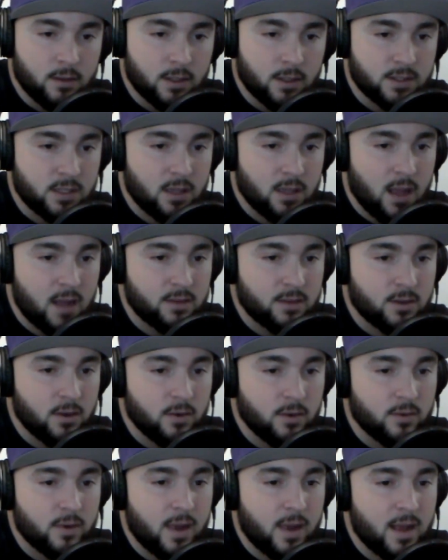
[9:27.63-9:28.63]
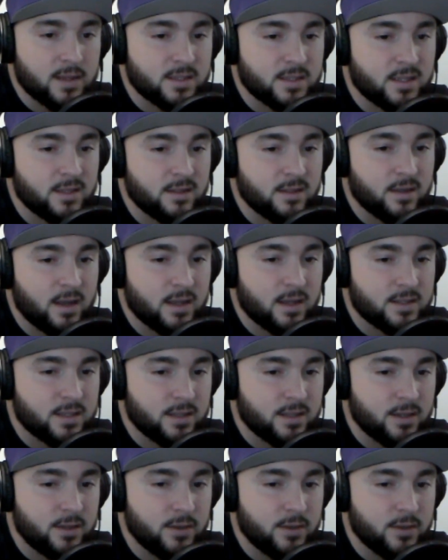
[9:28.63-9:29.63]
That's a lot though. Asking
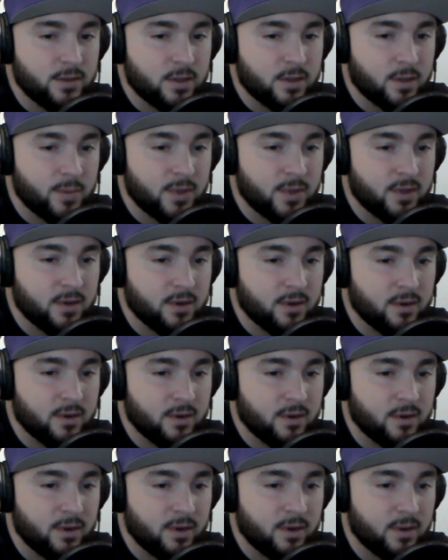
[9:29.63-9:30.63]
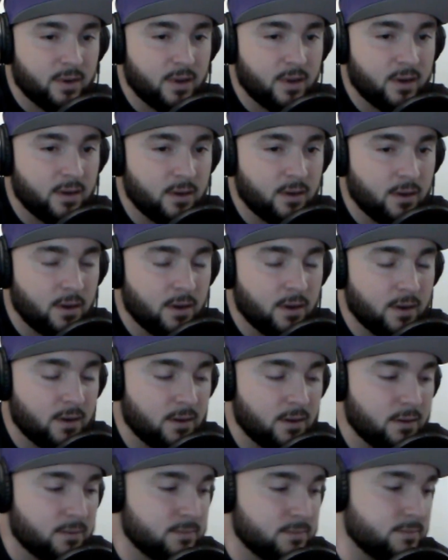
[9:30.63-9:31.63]
a dude to come in here
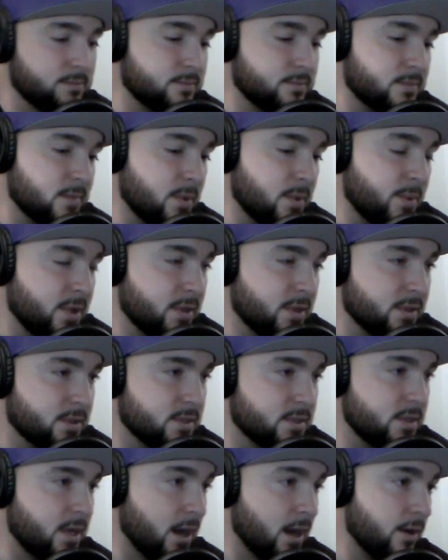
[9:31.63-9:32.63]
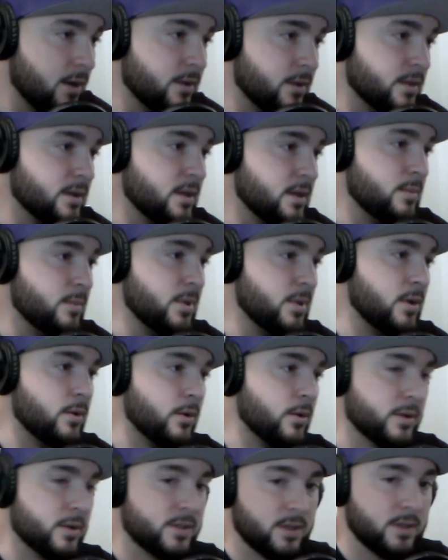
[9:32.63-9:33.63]
and I mean carry the DB
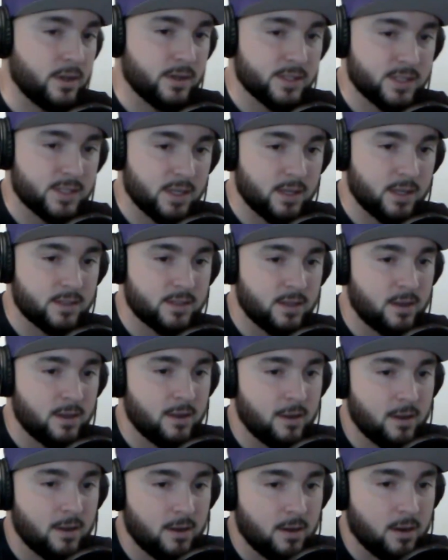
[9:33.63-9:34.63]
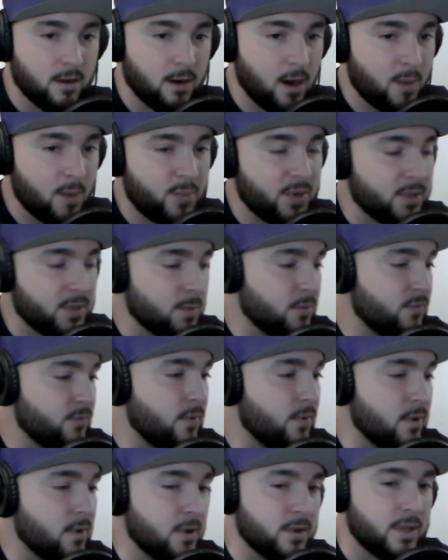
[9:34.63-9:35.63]
court in a sense. All right, pick number
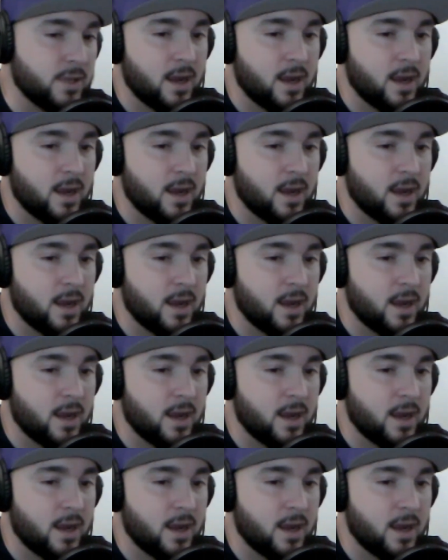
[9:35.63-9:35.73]
4.